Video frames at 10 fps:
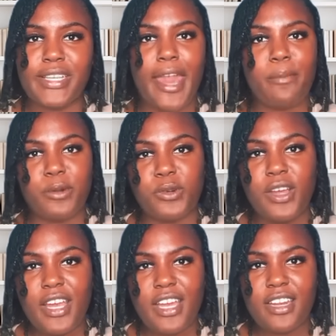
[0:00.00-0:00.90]
Capitol
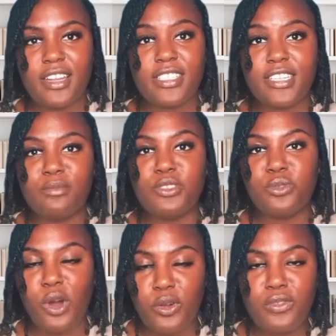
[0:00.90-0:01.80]
in an attempt
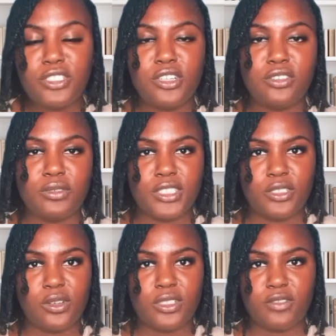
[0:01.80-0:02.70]
to overturn the
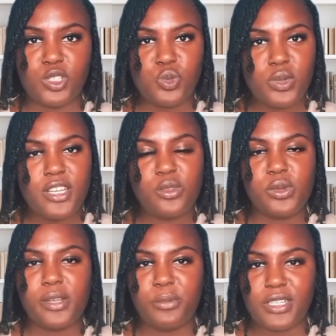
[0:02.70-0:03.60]
results of the
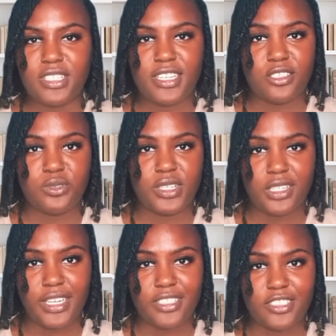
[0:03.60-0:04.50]
2020 presidential
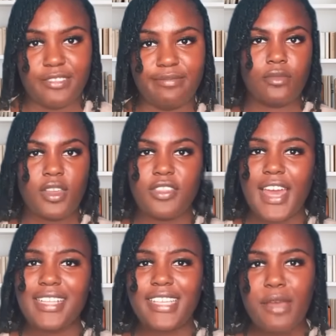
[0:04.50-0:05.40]
election.
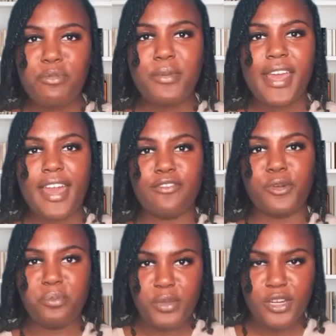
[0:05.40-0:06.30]
That type of
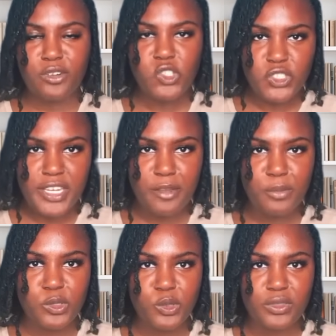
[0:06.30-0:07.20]
behavior mirrors
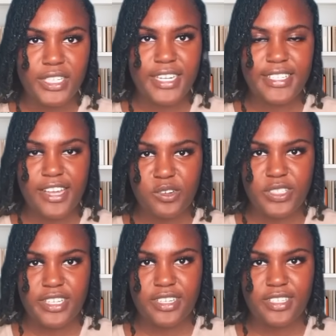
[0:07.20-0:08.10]
typical dictator
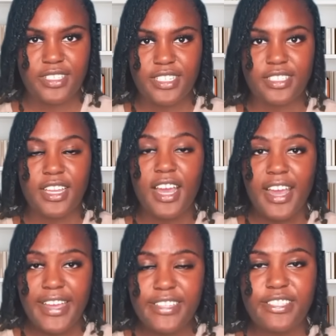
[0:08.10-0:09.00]
tendencies
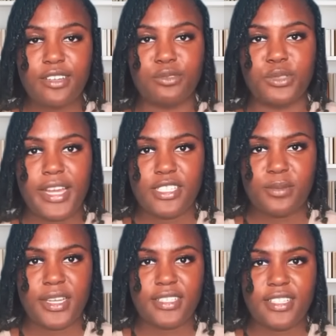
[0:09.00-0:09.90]
in several
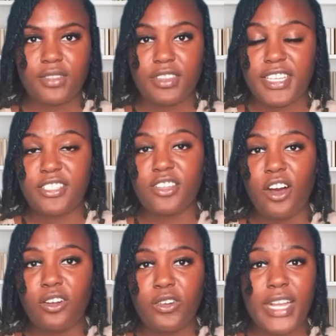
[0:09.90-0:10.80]
aspects the
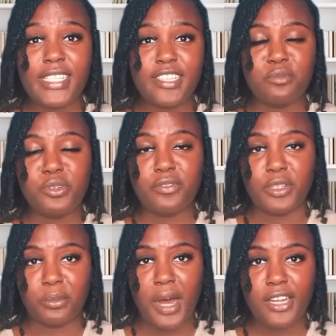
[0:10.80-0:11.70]
assault on a symbol of
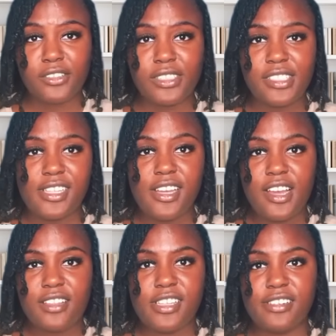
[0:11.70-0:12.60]
democracy,
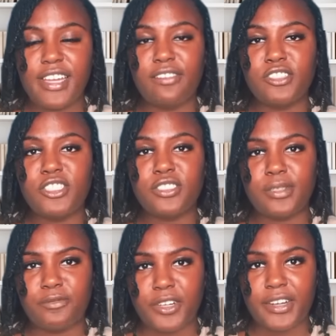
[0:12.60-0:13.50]
the endeavor to
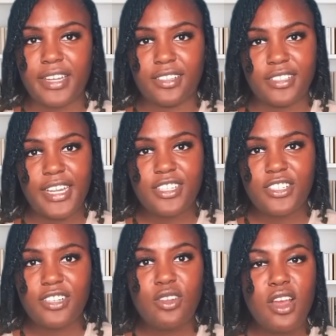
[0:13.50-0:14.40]
subvert an
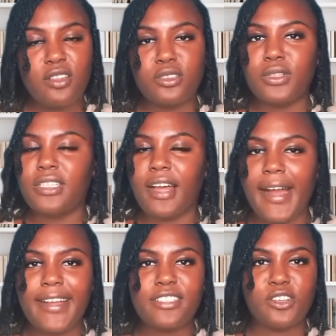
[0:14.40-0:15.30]
election, the
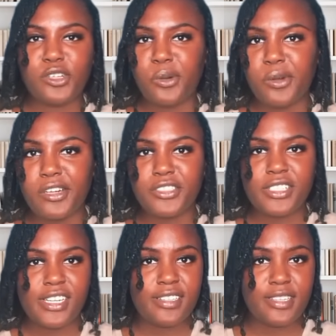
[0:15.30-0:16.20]
reliance on
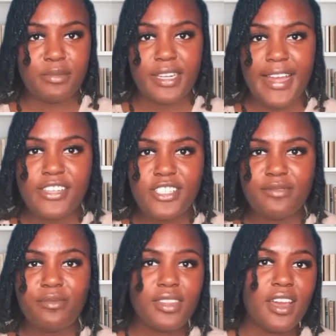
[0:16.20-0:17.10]
coercion and
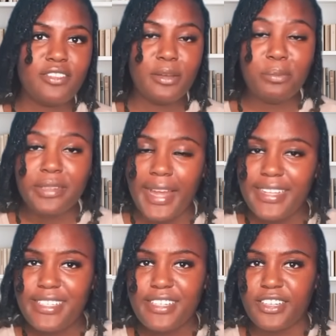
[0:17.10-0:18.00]
intimidation, the
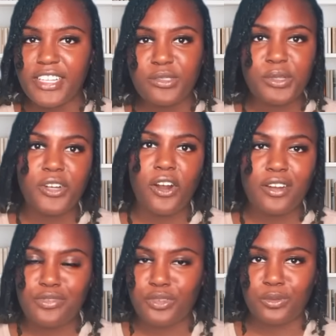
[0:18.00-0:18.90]
blatant
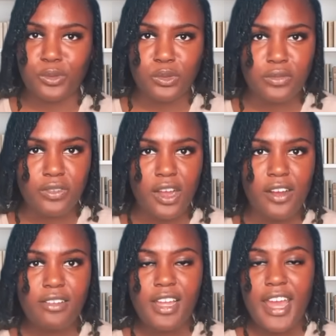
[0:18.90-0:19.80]
disregard for the rule of
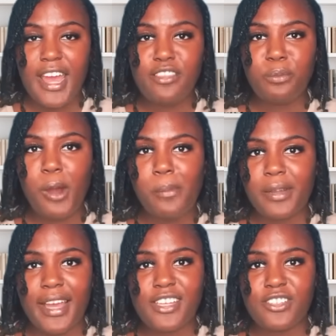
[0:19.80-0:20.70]
law, and the
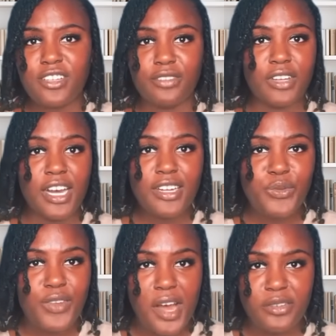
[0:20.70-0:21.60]
propagation of
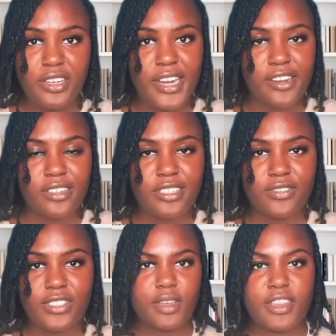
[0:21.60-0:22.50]
unfounded narratives.